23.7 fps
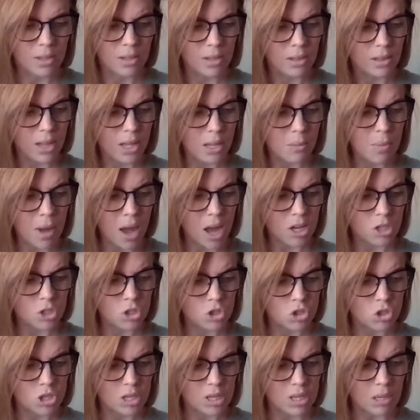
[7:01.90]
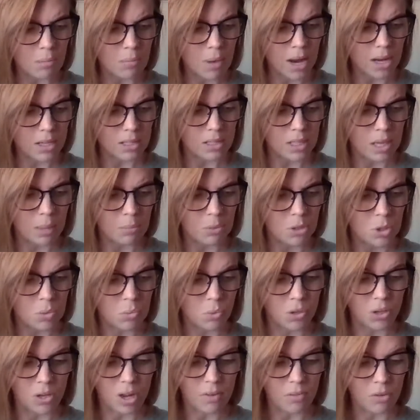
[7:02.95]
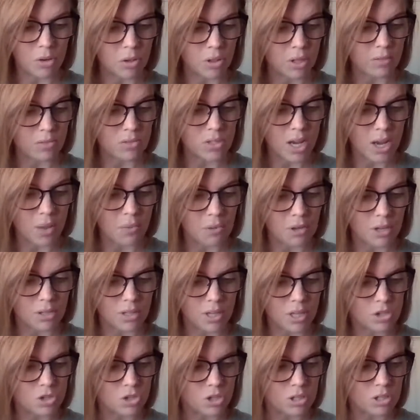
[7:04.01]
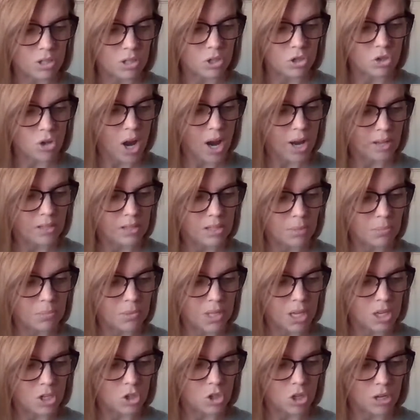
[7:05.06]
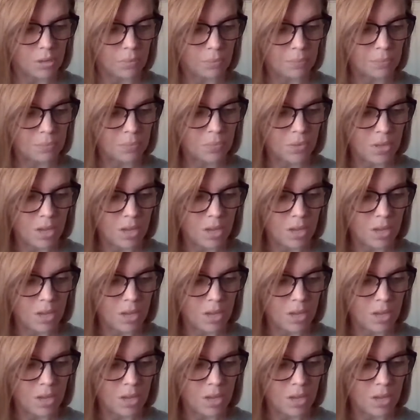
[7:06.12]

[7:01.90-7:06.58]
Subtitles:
Like Max G and Max W will never live down their Dungeons and Dragons obsession.